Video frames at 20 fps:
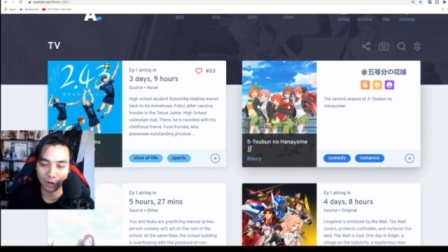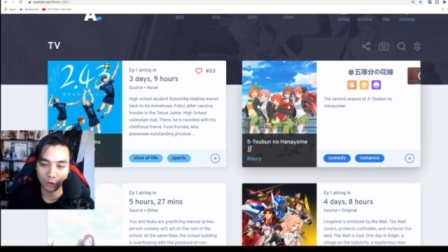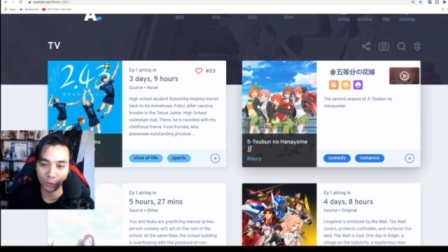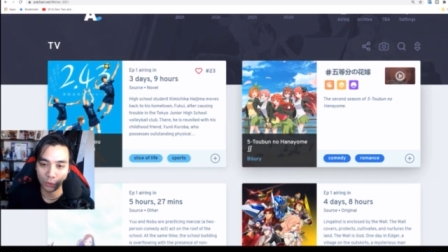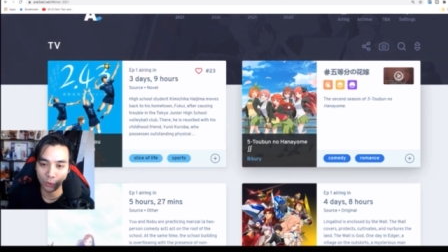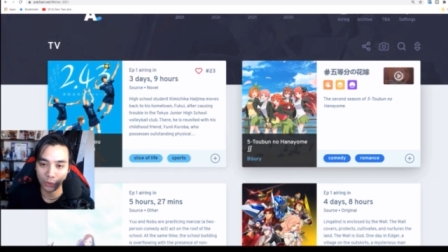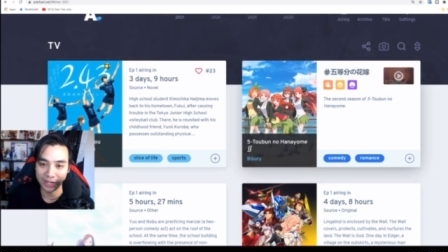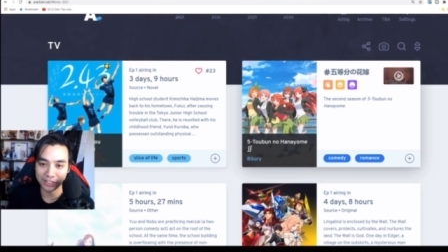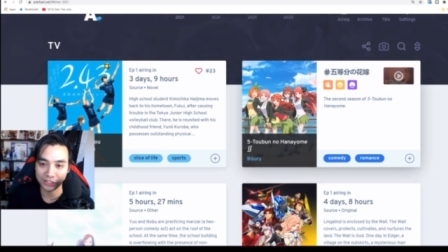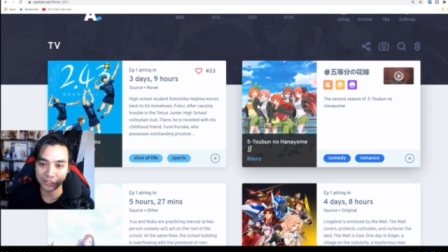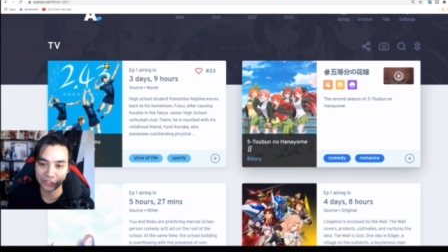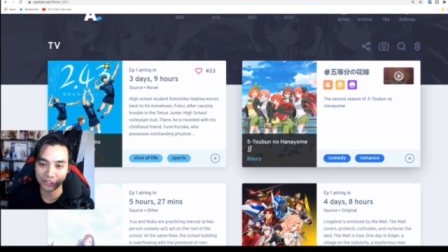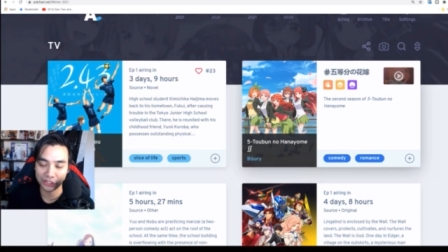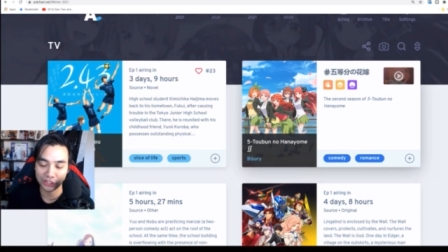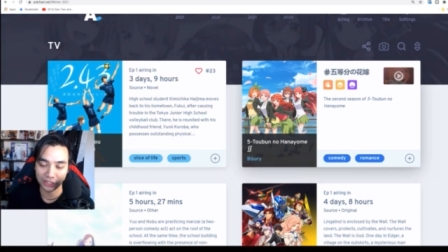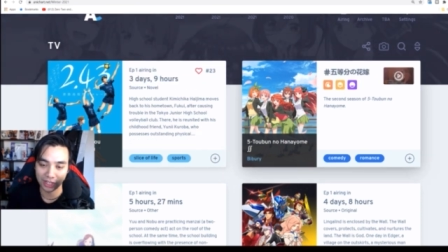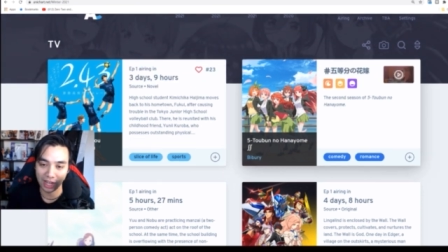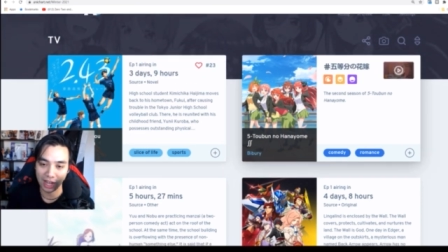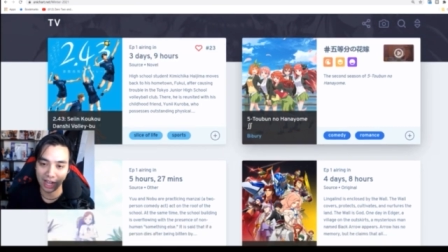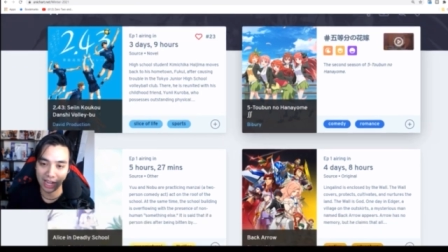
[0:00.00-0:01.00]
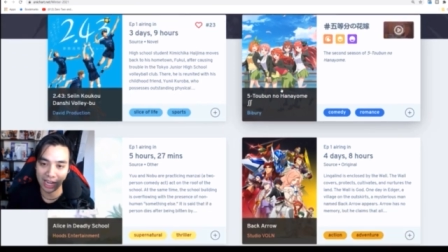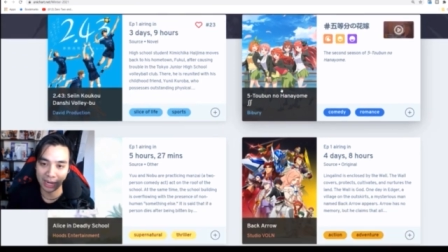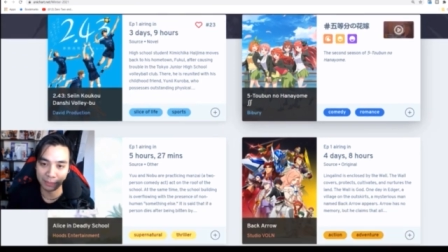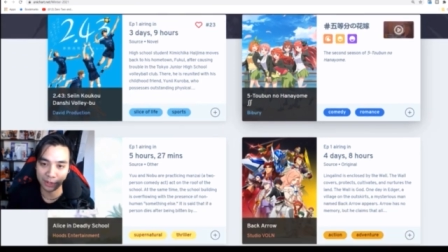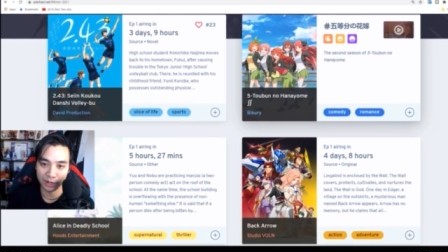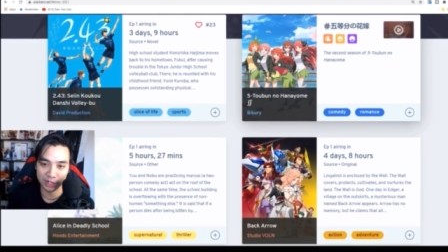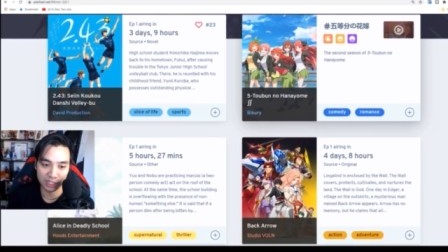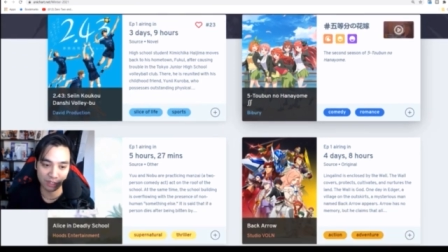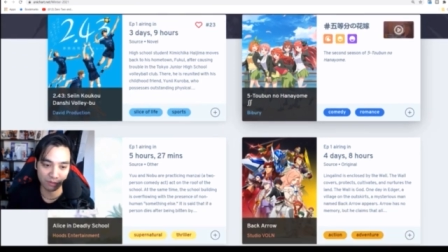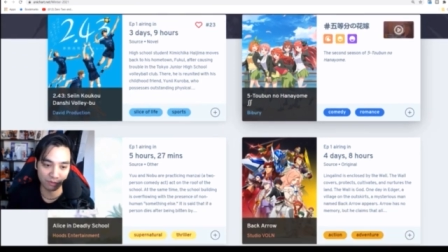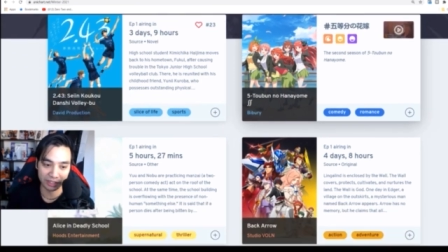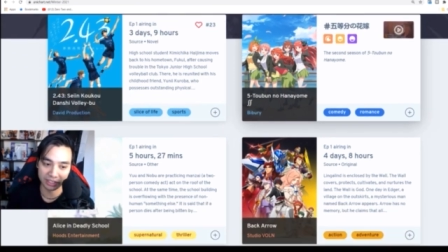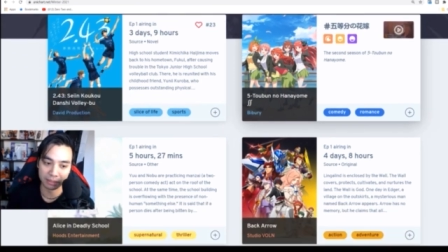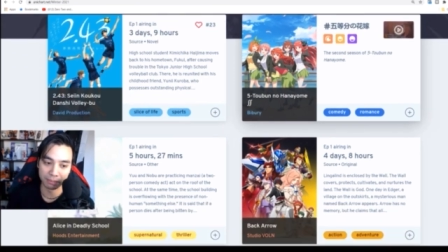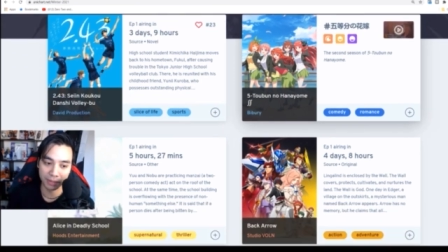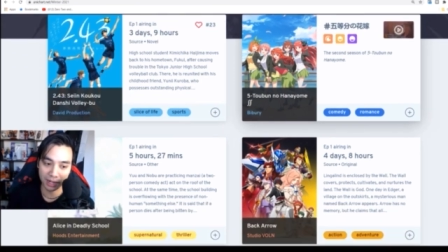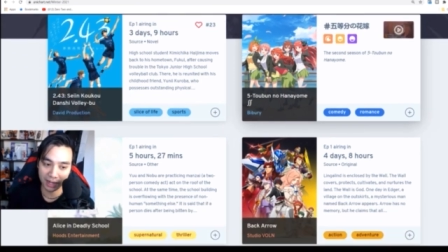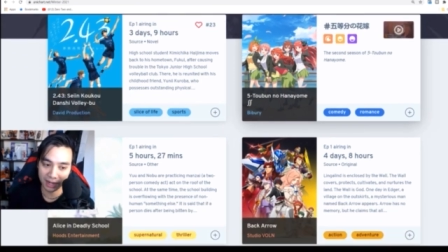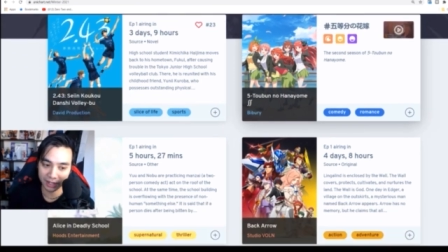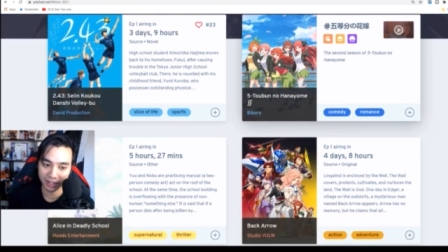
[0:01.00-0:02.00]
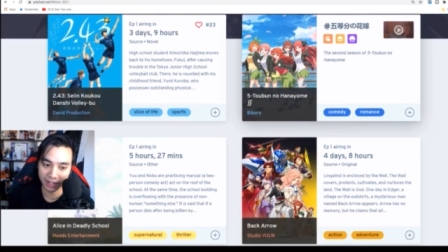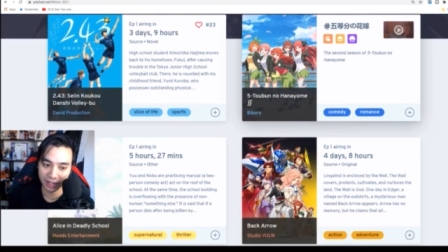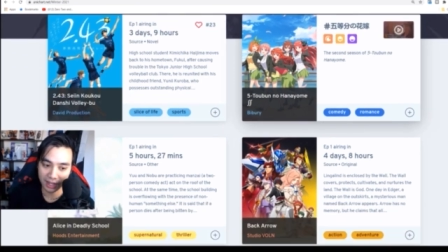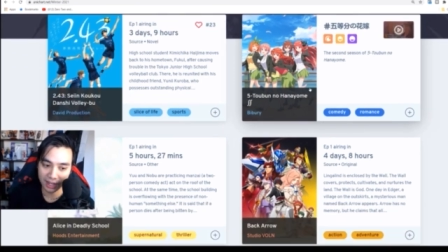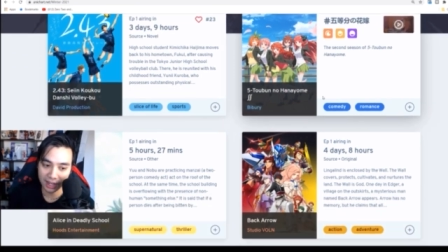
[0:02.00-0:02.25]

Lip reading: Quince, I'm going to read the manga.